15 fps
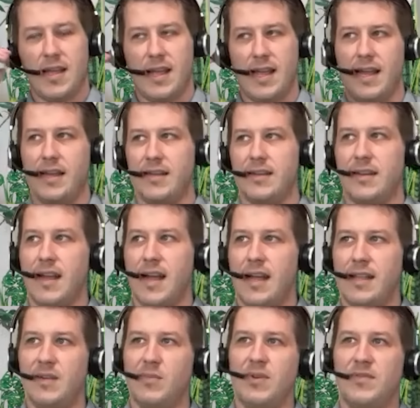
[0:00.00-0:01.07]
And
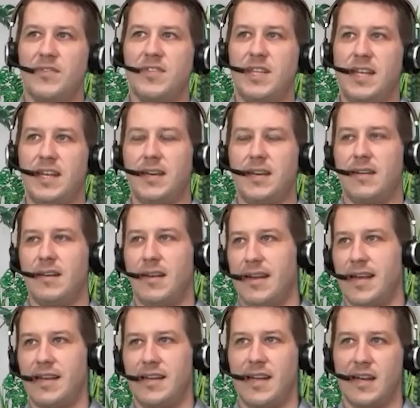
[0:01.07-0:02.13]
I think we've seen,
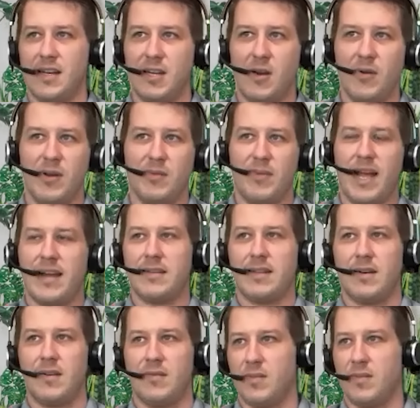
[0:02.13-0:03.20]
again, kind of going back to
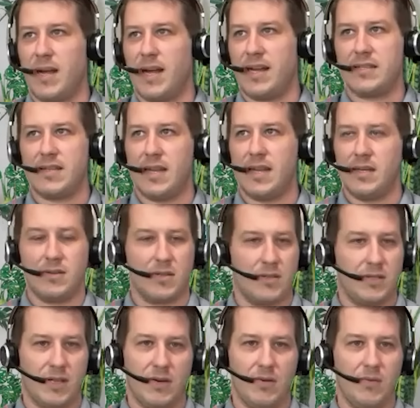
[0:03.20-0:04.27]
that over the past 10 years
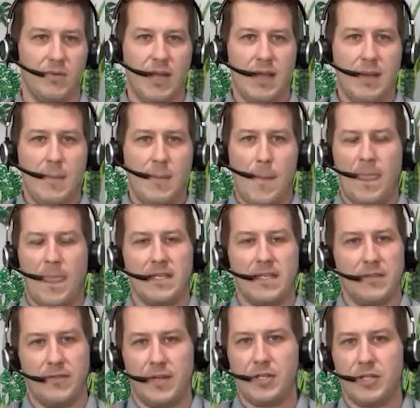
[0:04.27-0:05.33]
or so, these
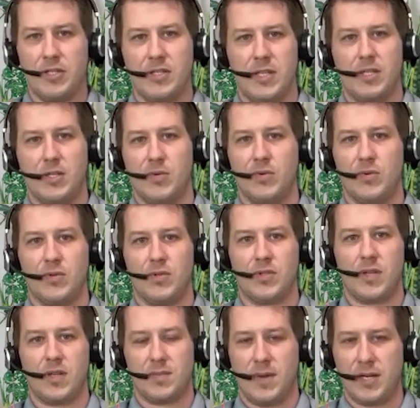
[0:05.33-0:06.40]
efficiency
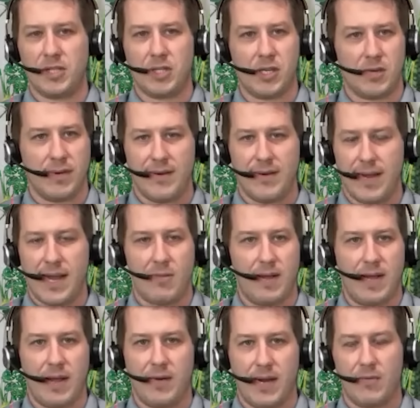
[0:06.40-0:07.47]
tools, especially around
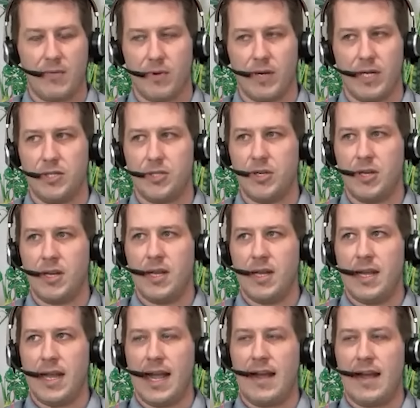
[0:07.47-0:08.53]
outbound outreach,
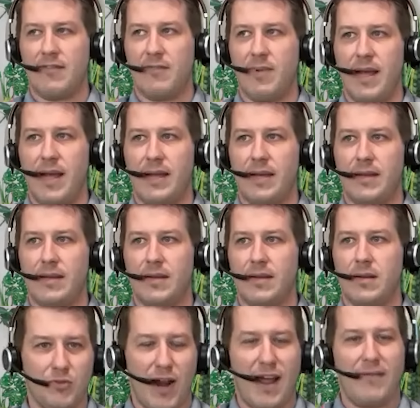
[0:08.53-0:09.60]
have been
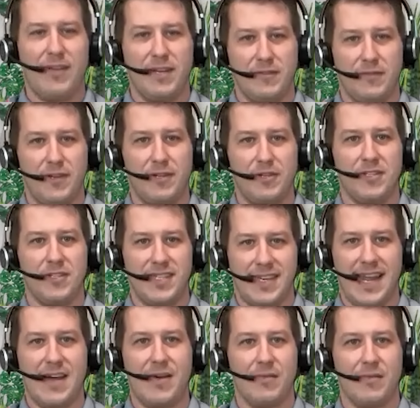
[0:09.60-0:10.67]
driving efficiency
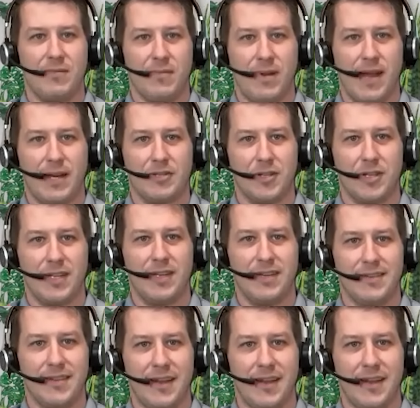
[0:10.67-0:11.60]
down, actually,